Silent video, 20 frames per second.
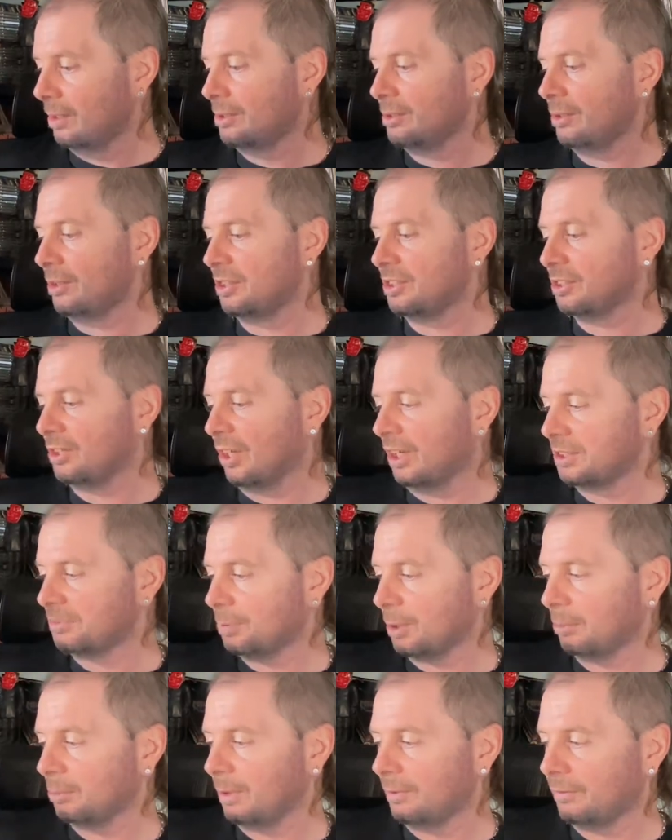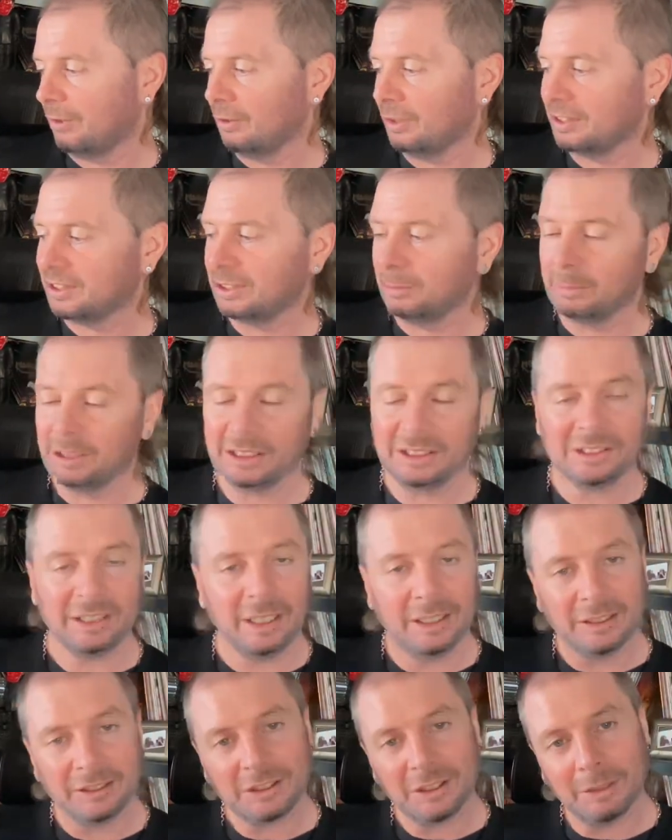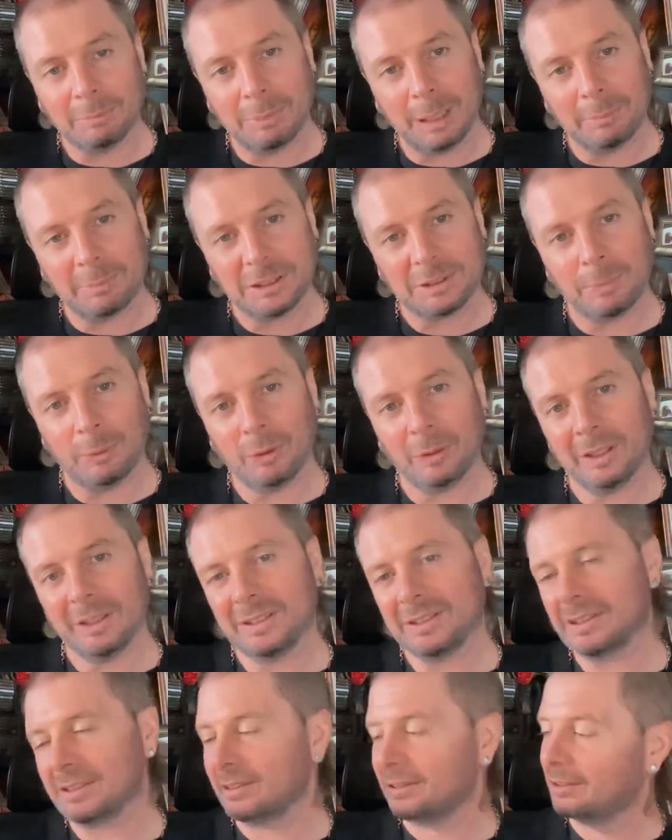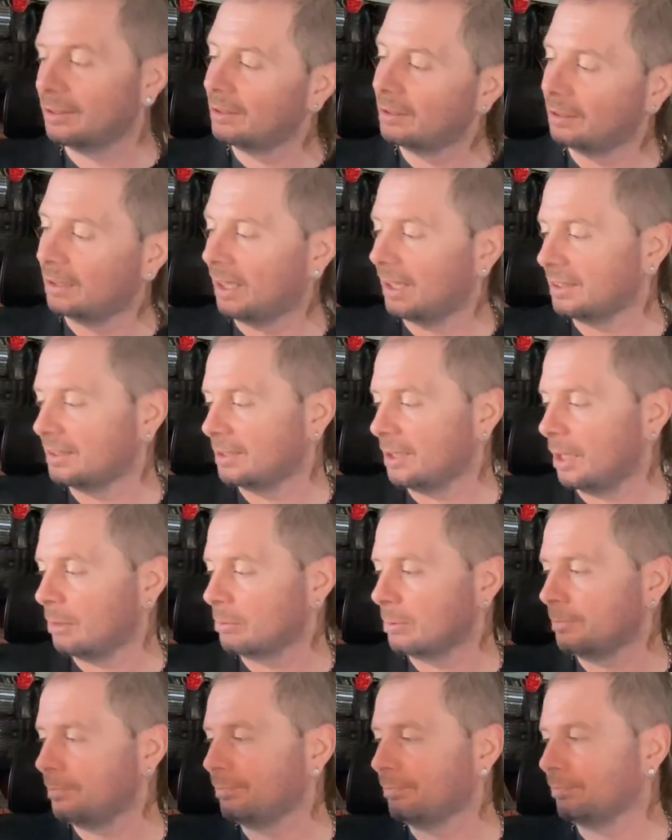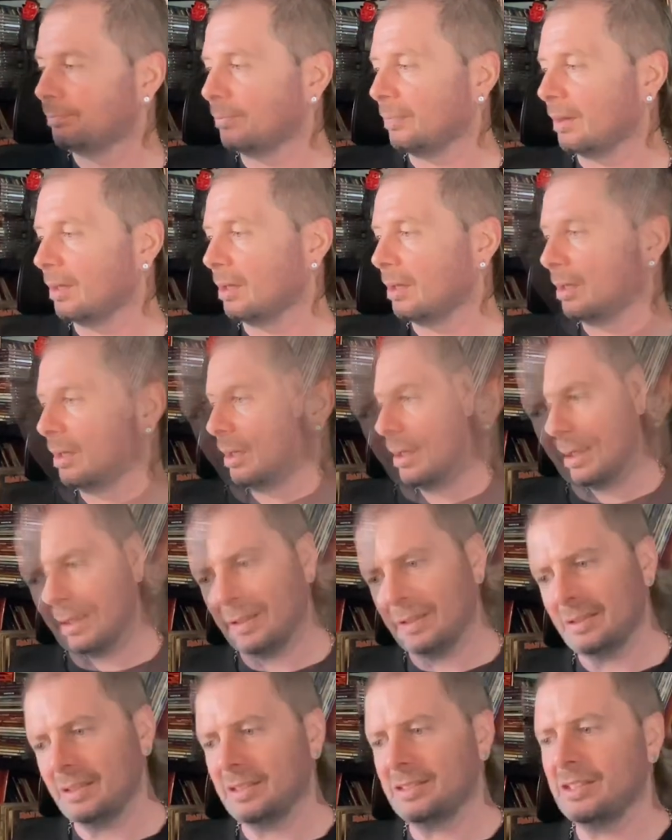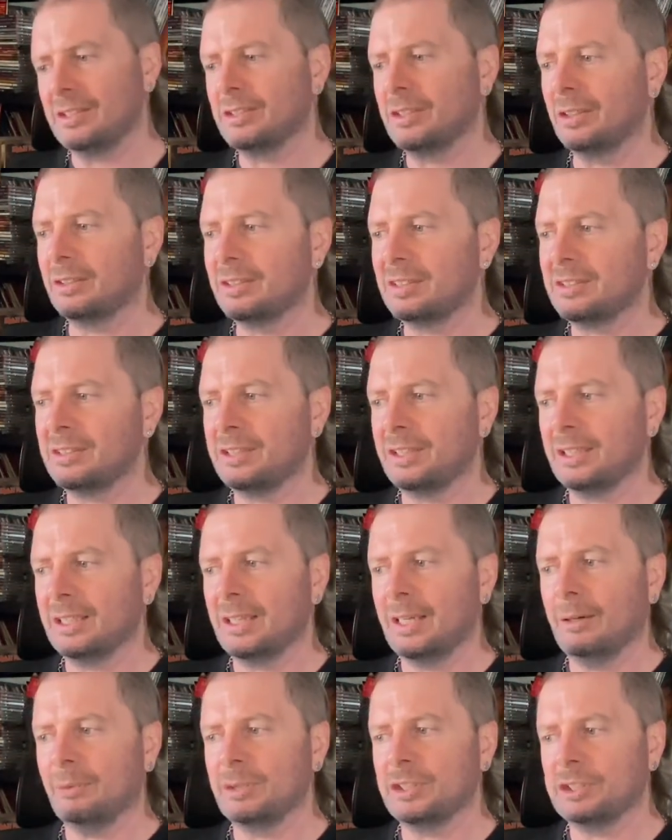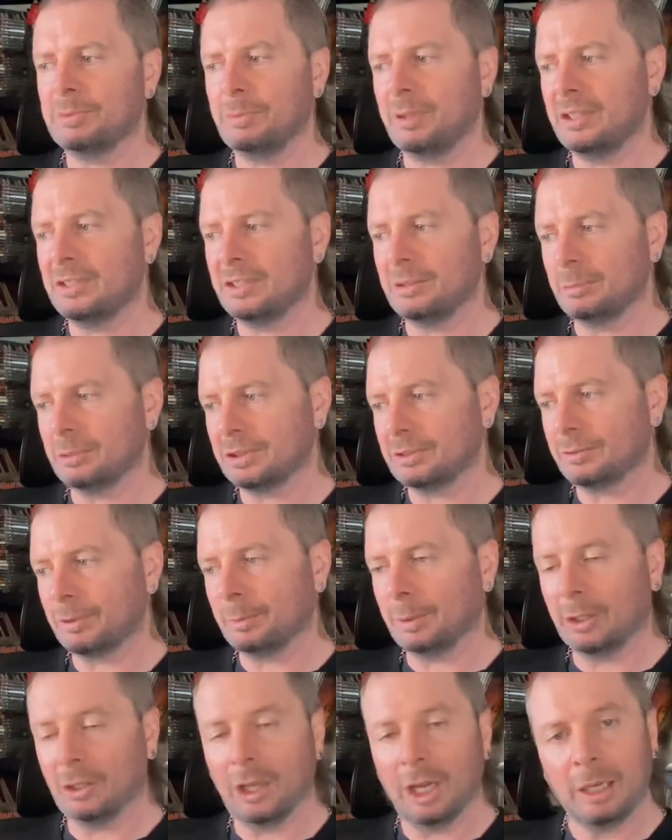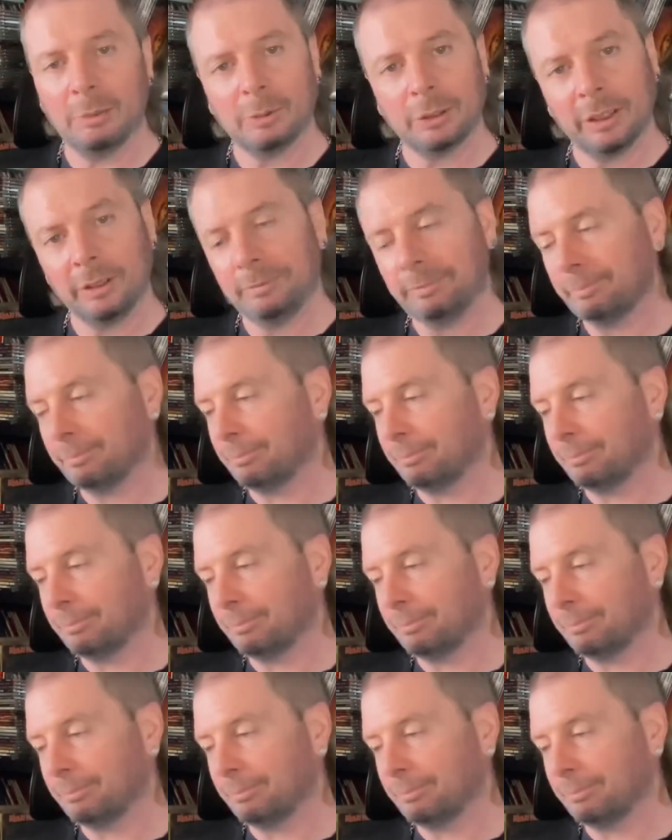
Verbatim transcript: These guys probably very similar sound to the Mama's Boys last album. This has got the sticker, which means it was from a library.